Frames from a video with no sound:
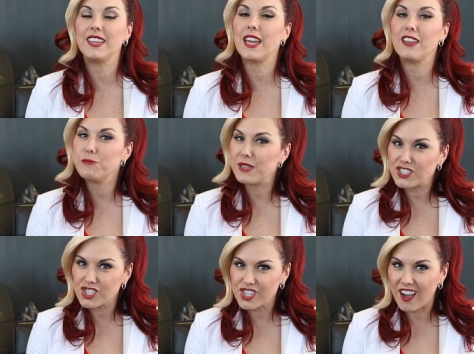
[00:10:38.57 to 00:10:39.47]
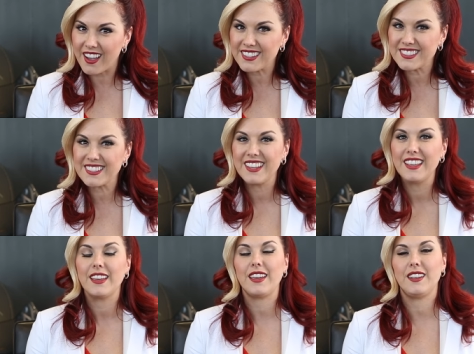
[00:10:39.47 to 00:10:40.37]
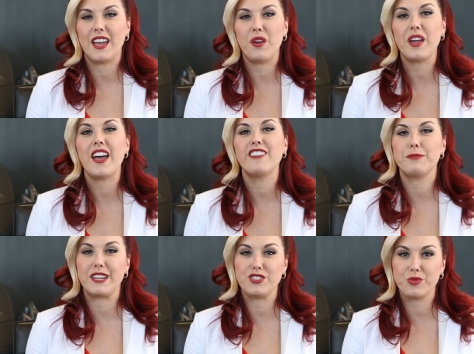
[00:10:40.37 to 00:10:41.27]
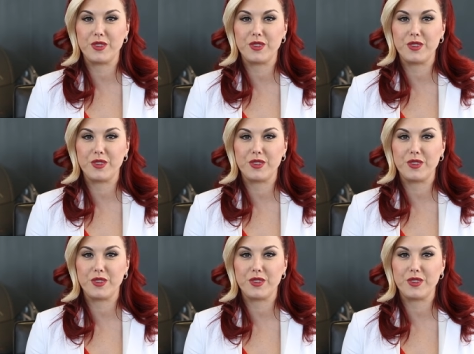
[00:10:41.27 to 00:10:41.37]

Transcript: He gave me a shot, and now I have my